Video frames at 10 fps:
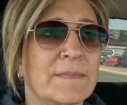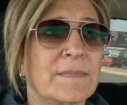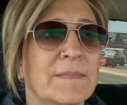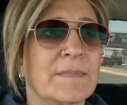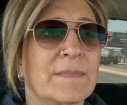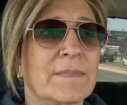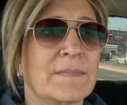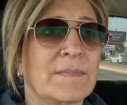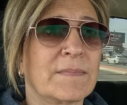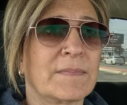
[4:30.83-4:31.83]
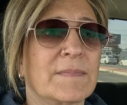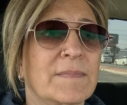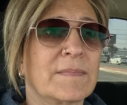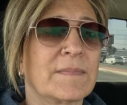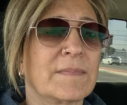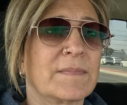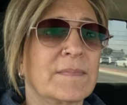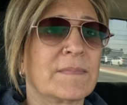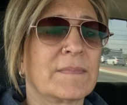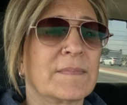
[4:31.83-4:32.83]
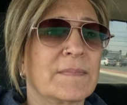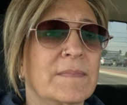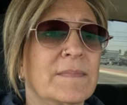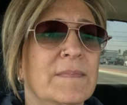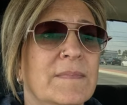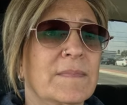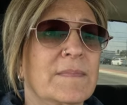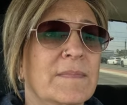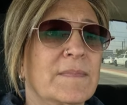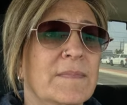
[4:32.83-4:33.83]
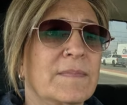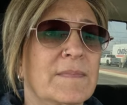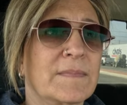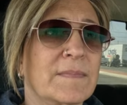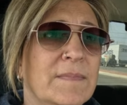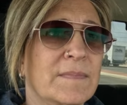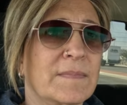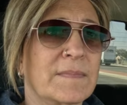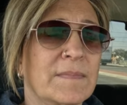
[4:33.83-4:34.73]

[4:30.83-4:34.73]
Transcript: [no speech]